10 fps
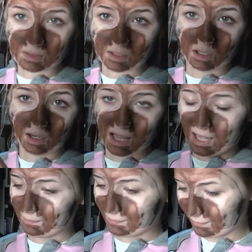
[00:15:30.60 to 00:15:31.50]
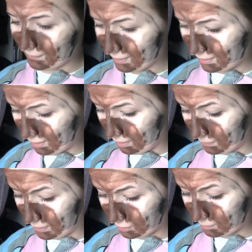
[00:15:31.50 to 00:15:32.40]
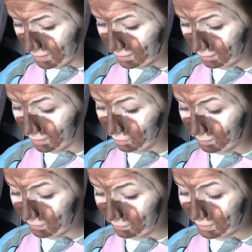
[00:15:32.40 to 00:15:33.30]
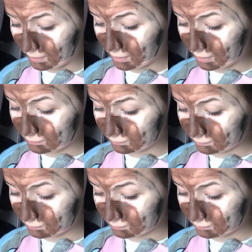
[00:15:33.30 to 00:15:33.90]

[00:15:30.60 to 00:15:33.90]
See, like that. And then if I just blend it out on my finger,